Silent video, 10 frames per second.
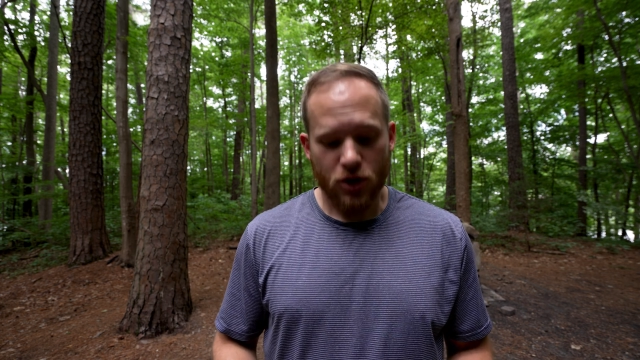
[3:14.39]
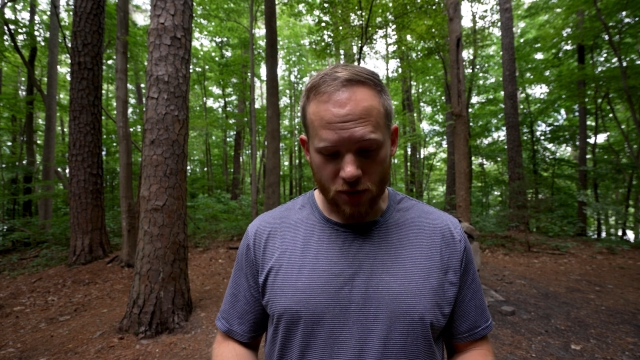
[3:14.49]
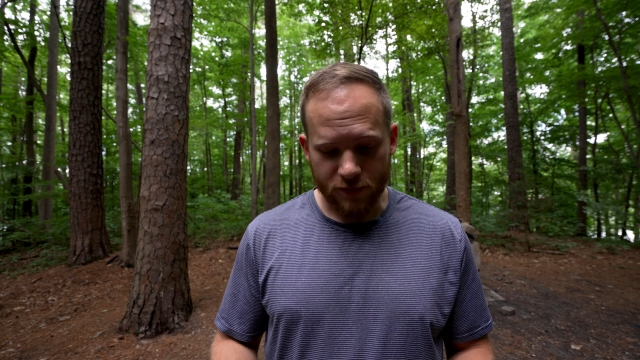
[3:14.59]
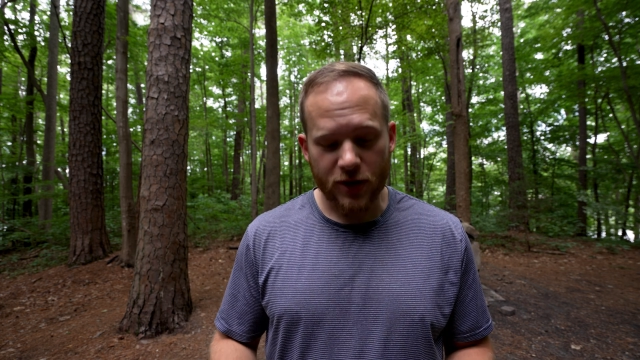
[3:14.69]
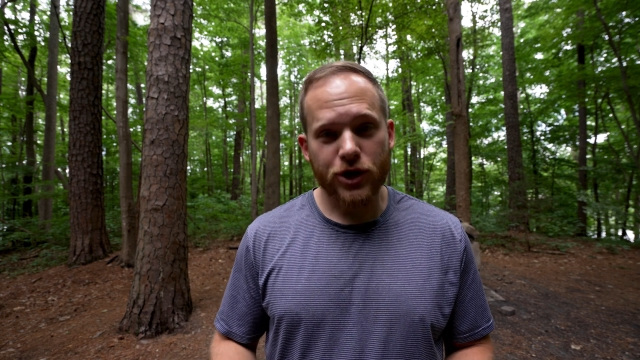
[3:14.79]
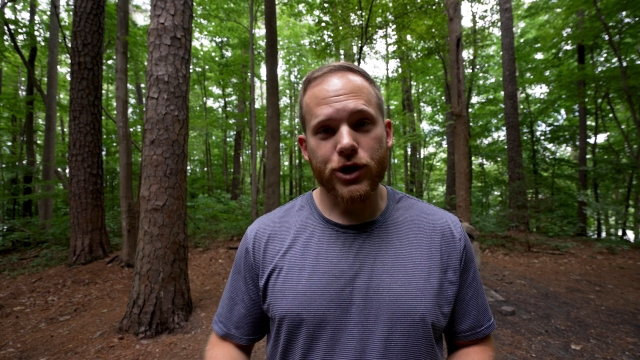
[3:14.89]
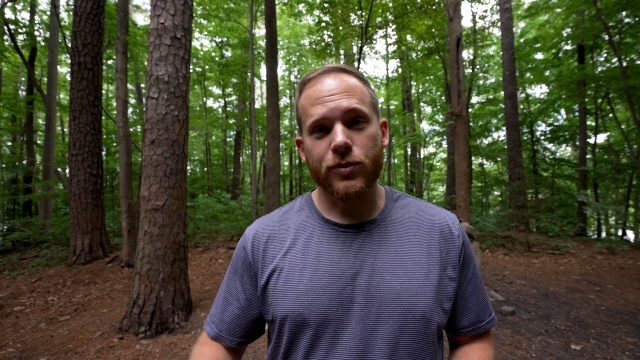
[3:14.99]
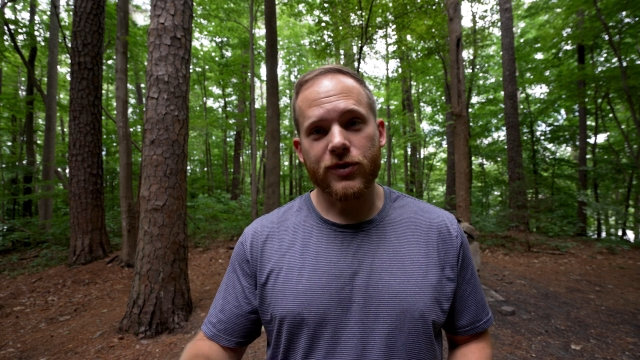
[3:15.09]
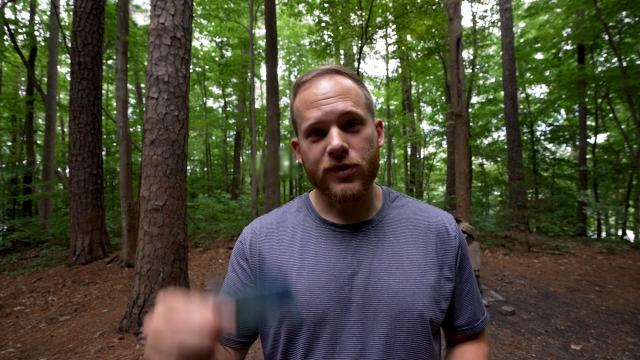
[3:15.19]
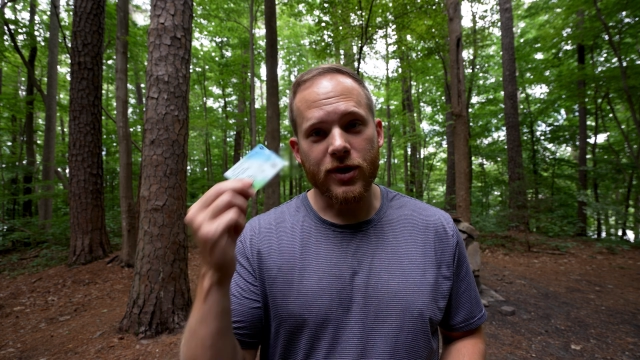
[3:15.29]
You'll eventually
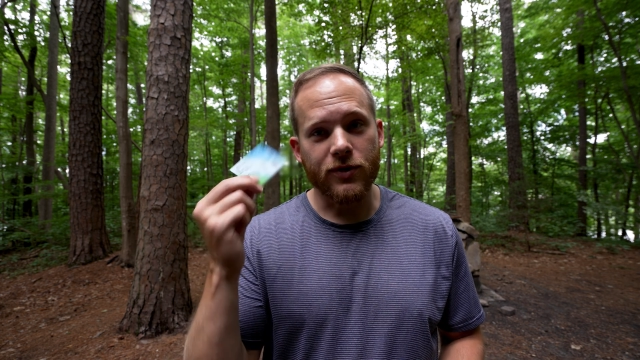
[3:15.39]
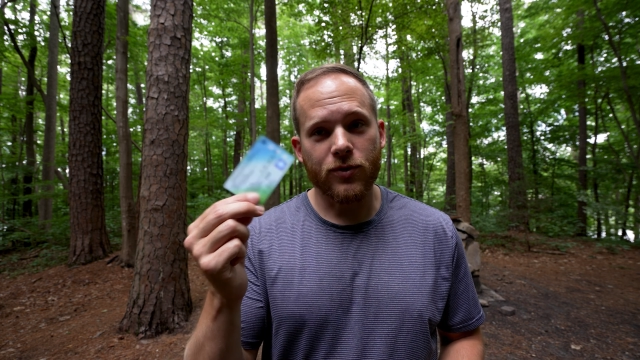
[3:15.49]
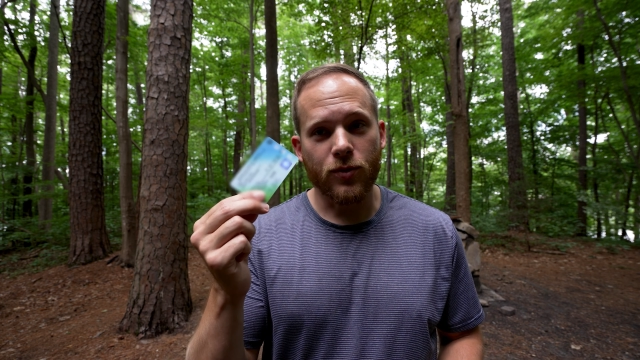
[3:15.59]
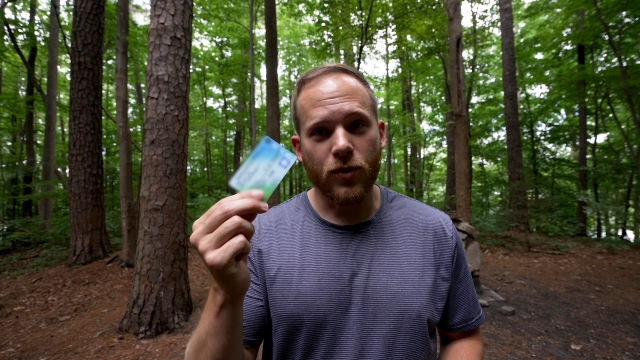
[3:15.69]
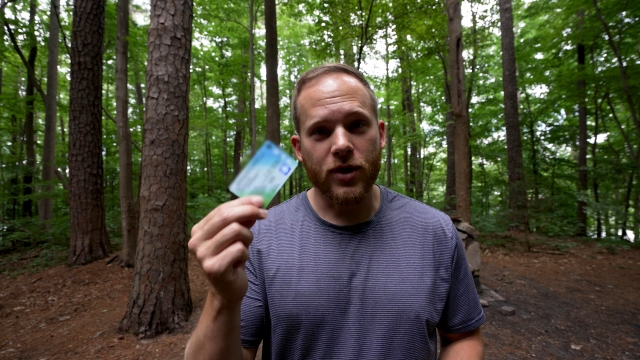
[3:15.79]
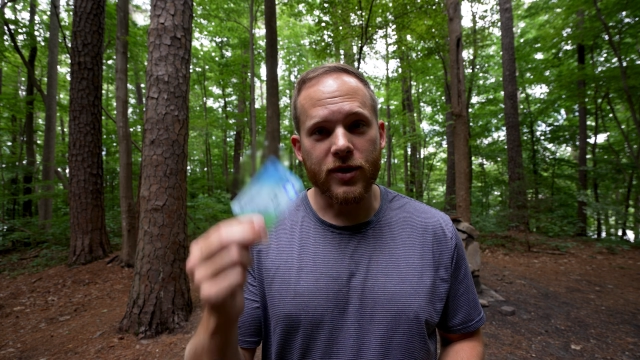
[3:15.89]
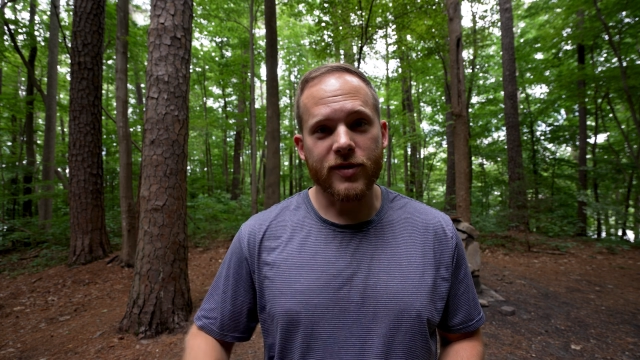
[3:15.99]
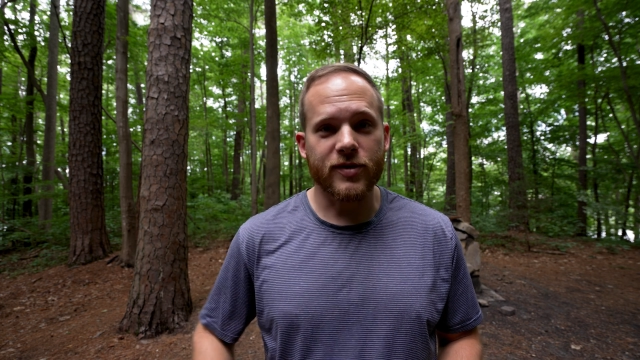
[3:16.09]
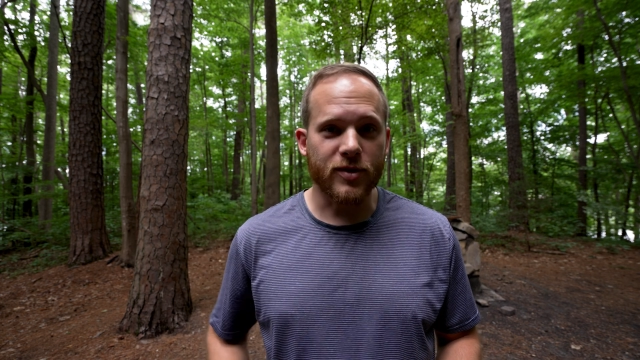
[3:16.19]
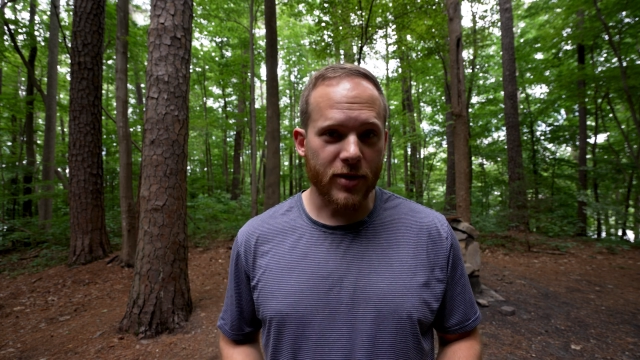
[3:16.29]
receive one of
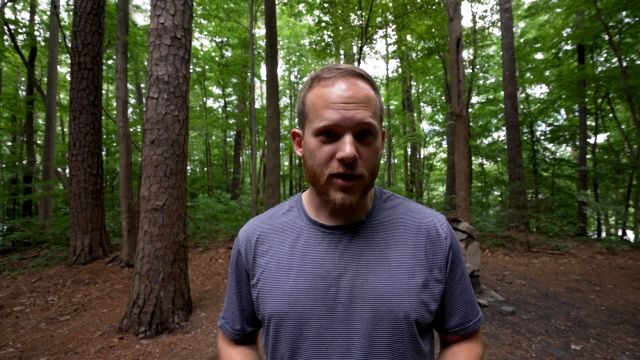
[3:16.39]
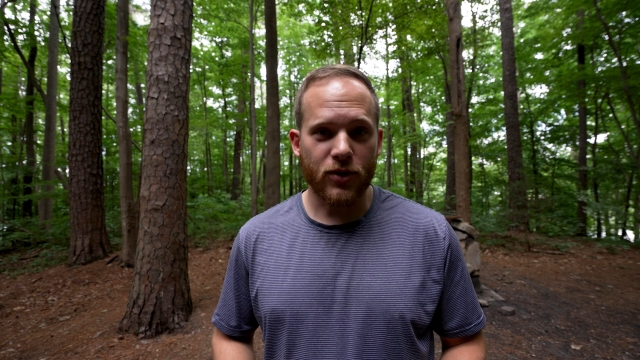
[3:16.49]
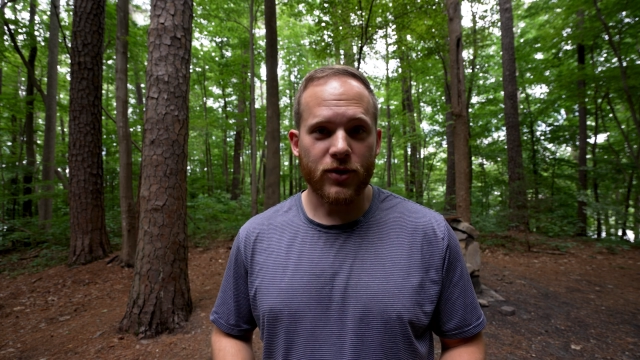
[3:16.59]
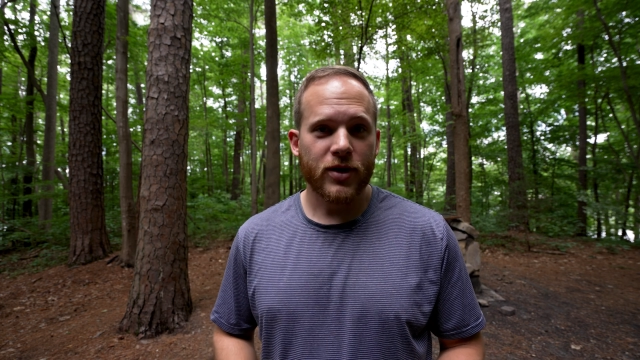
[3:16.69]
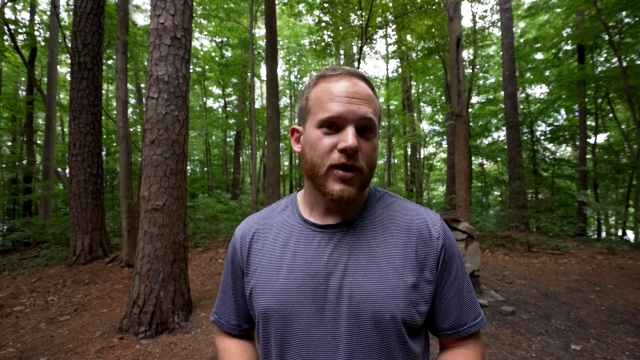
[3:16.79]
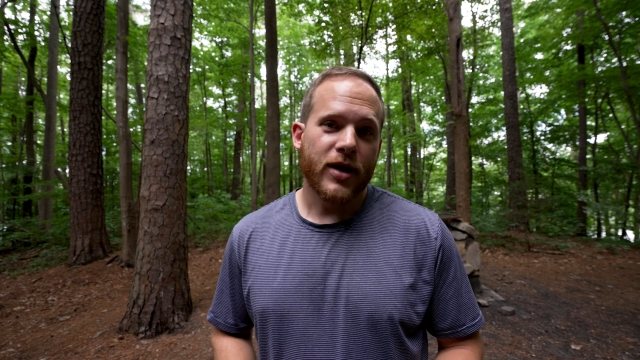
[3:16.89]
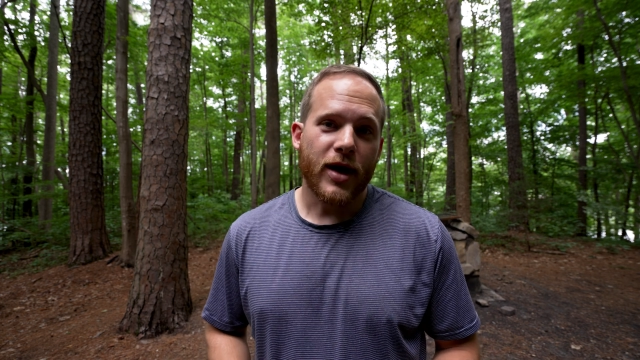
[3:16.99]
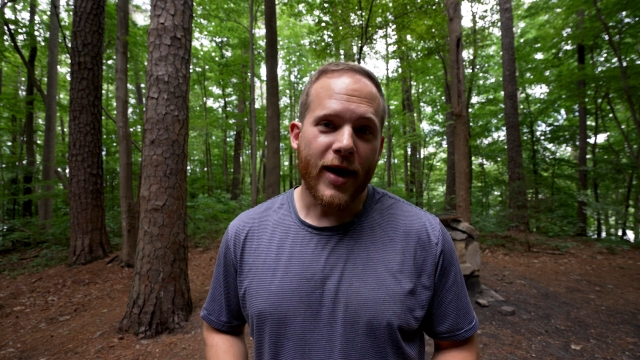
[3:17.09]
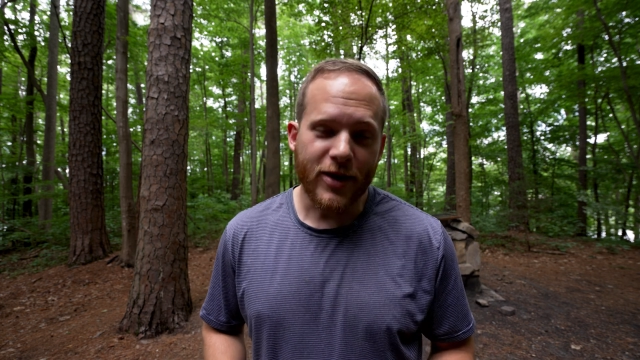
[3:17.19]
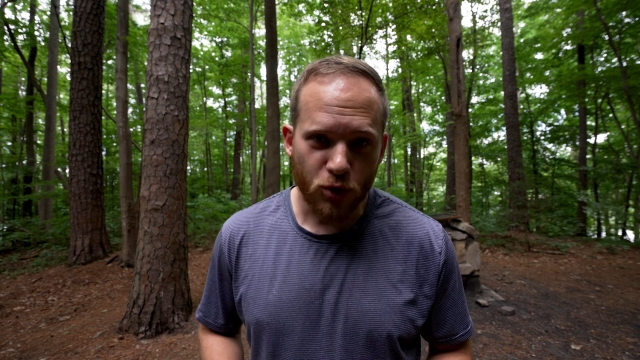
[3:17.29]
these in the mail
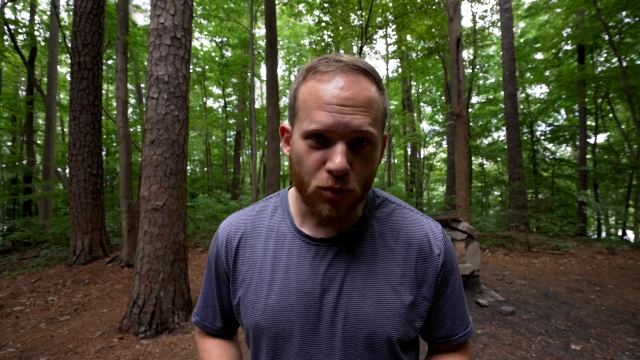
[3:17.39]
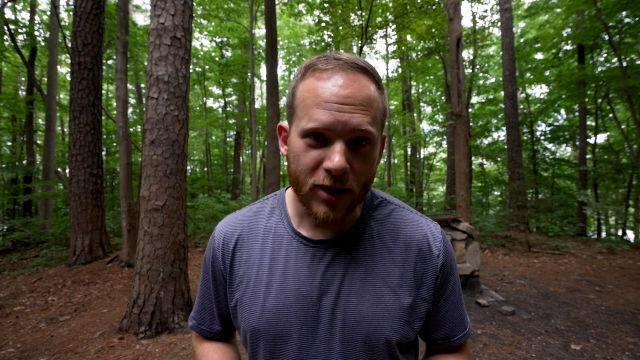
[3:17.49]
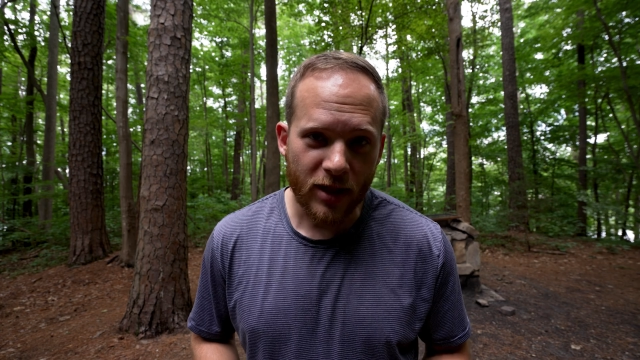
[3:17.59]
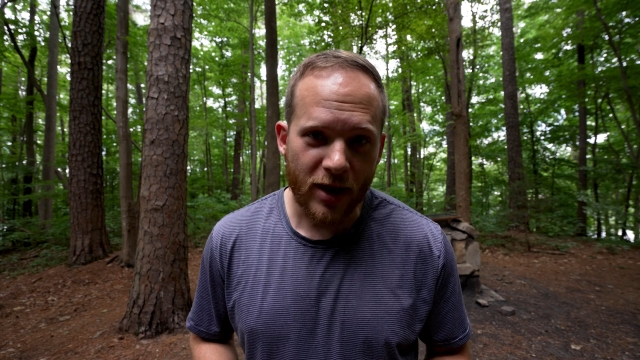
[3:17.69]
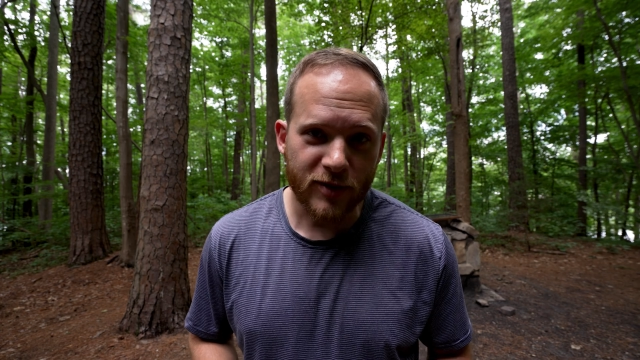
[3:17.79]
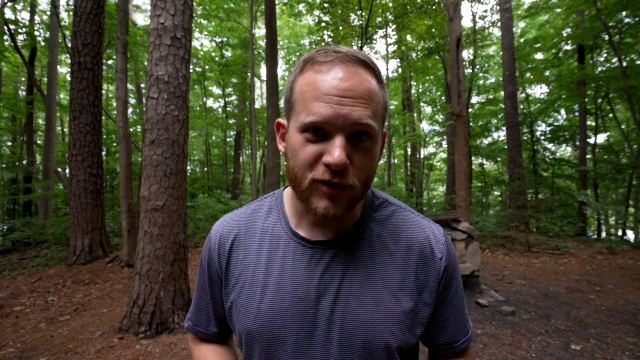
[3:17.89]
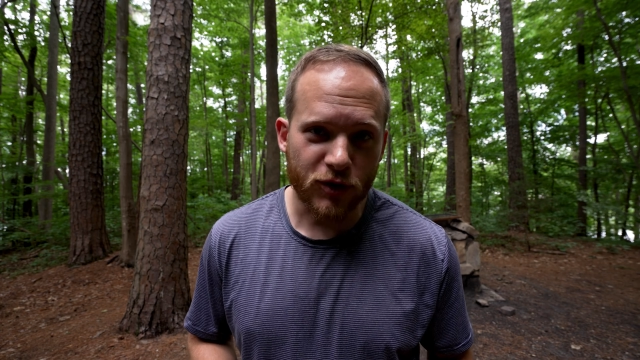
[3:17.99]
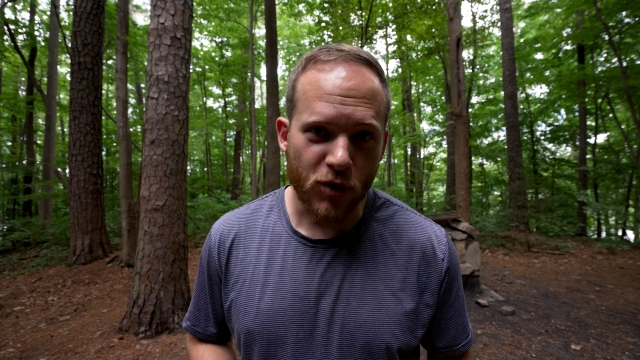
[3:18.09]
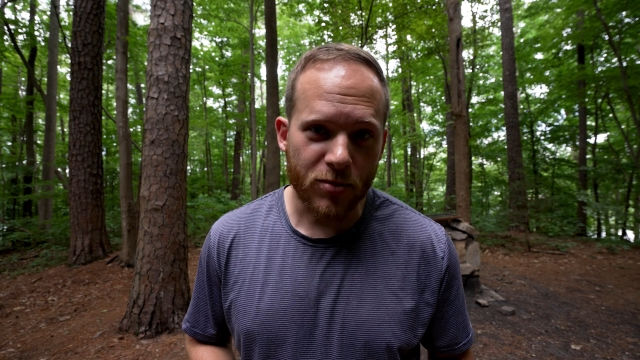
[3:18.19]
and you'll be a licensed drone